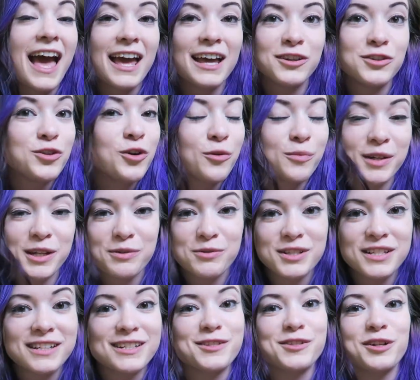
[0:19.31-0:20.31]
And nobody
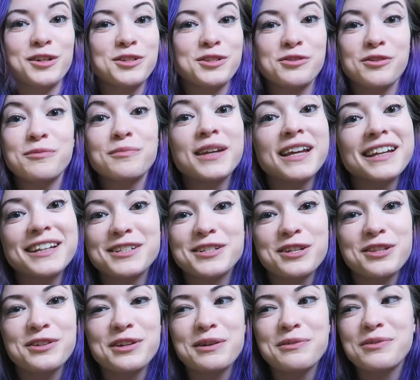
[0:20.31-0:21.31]
was gonna start screaming at each
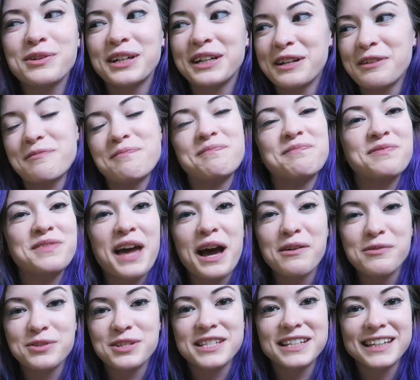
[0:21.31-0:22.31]
other at work.
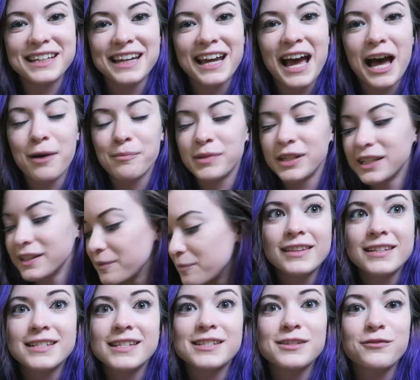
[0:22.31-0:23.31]
That wasn't gonna happen.
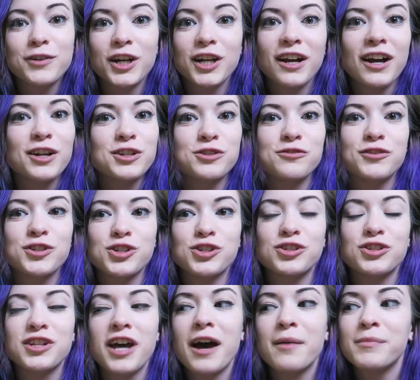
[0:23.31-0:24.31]
This is a very
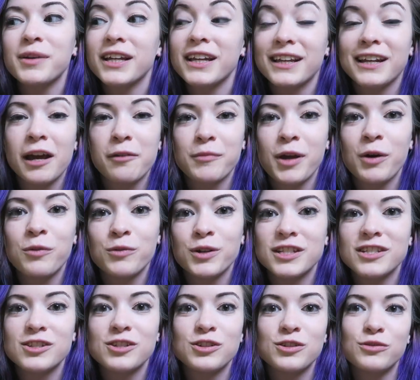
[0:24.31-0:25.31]
controversial topic and I'm not
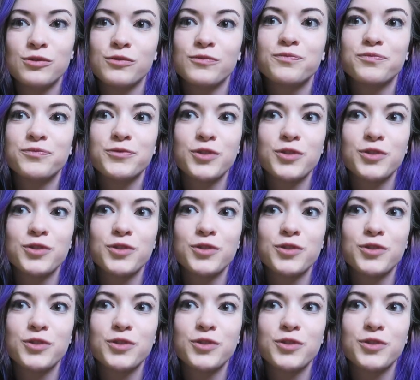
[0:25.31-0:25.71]
one to